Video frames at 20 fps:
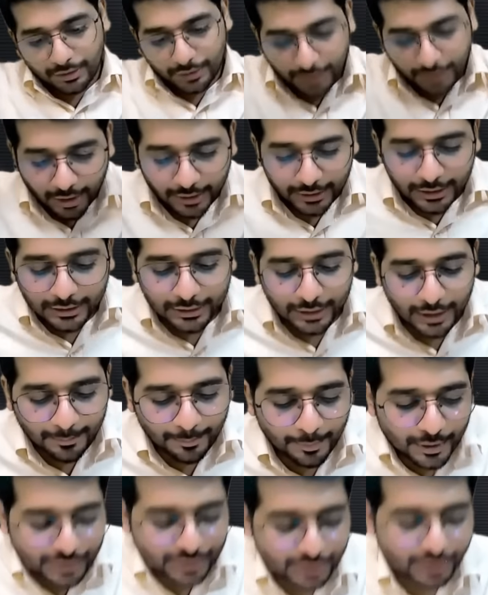
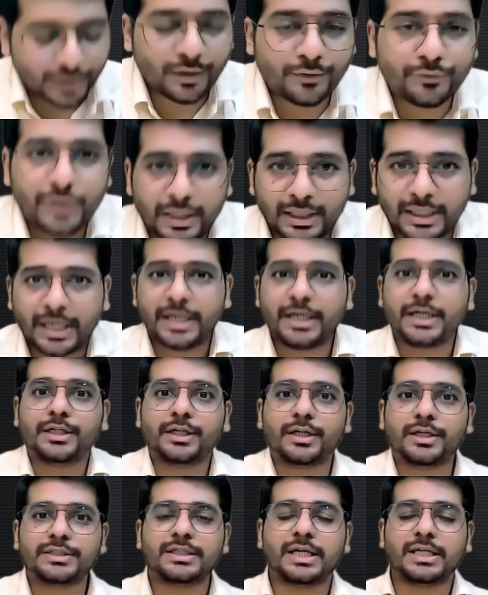33% of the
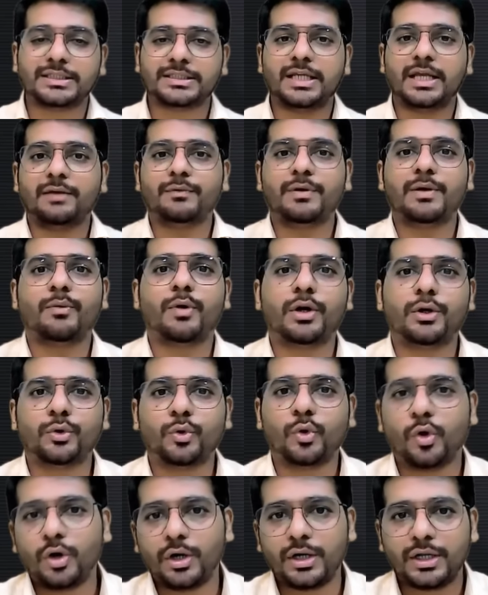creditors are saying we want
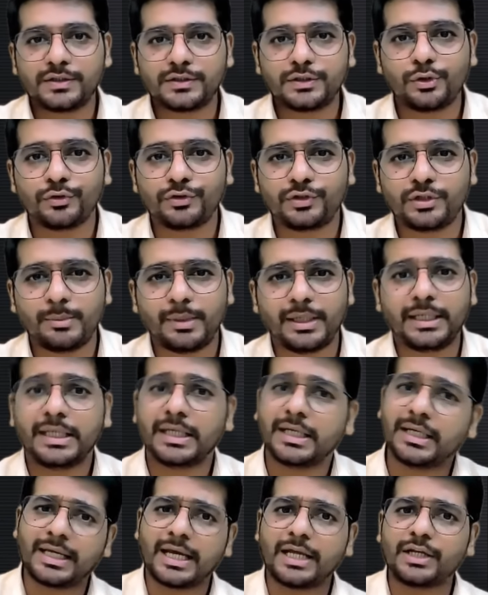to hold a COC
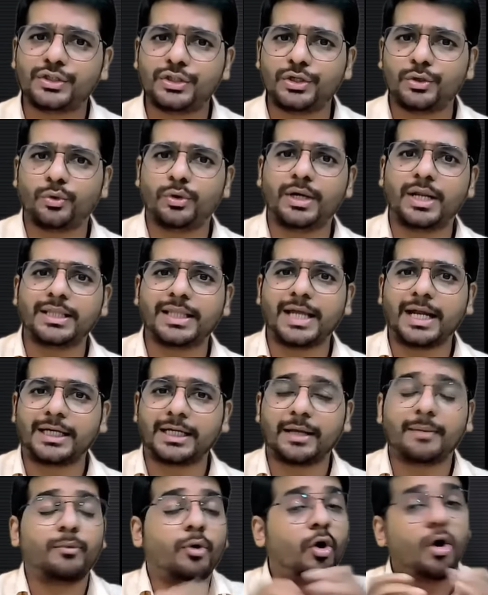meeting. Can she hold at
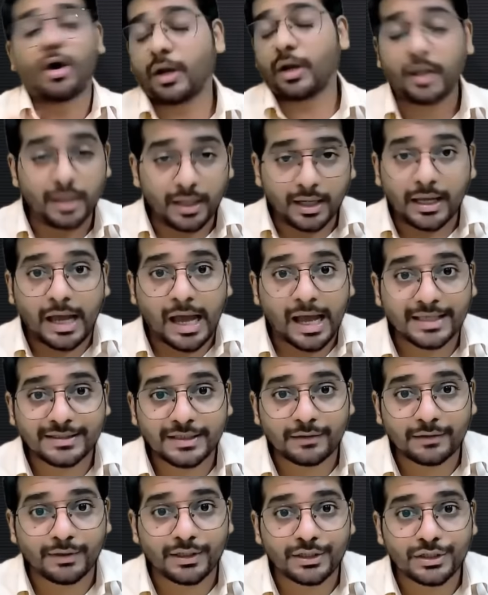that time or
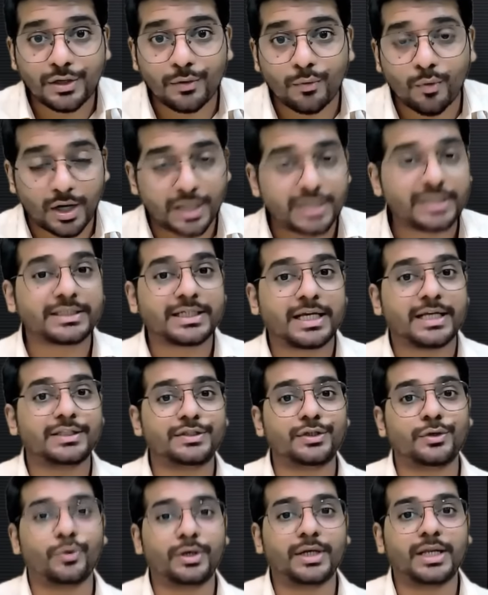as and when she wants? Can
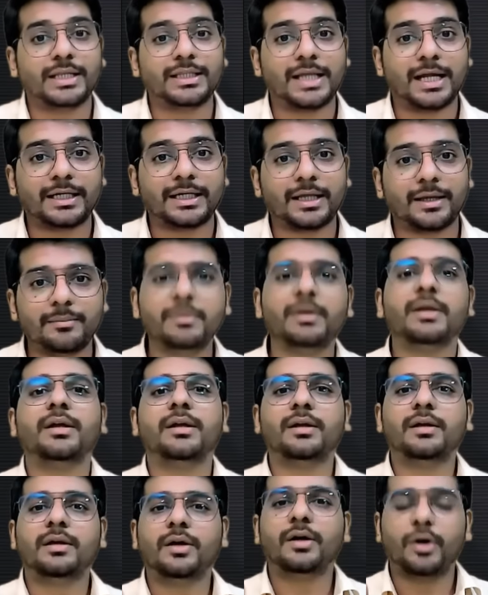she hold at that time?
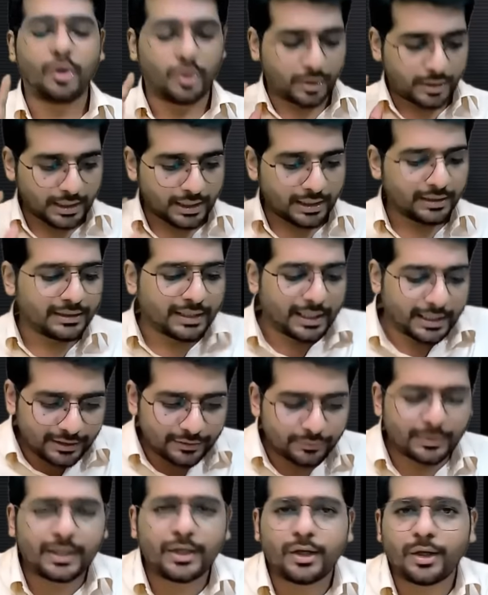Okay, that
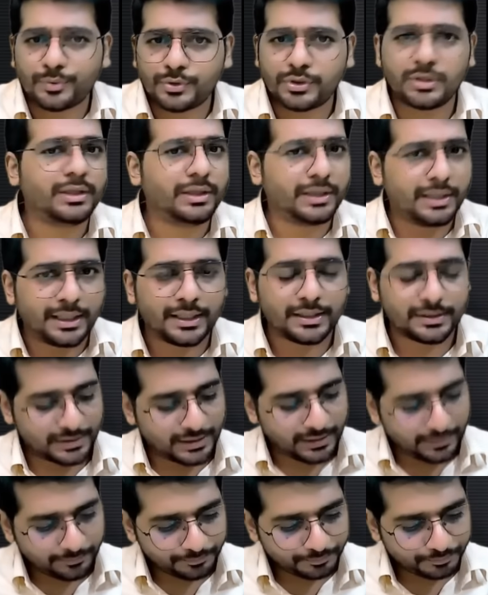is one option. Let us see.